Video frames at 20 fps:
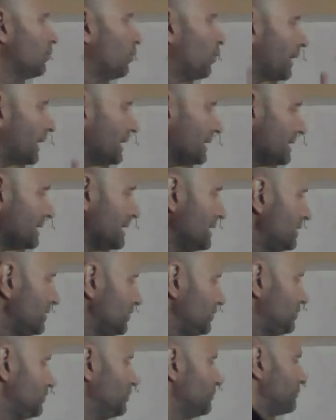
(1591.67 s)
What I need
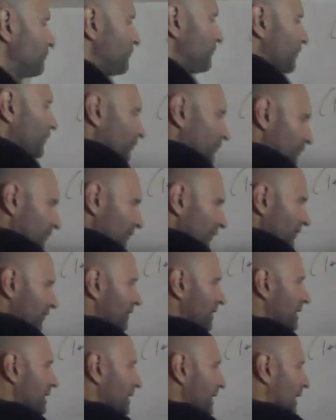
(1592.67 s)
to do first
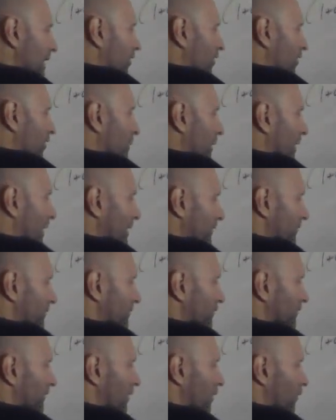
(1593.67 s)
is get r by
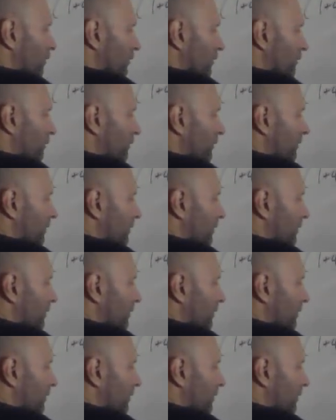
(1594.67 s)
itself.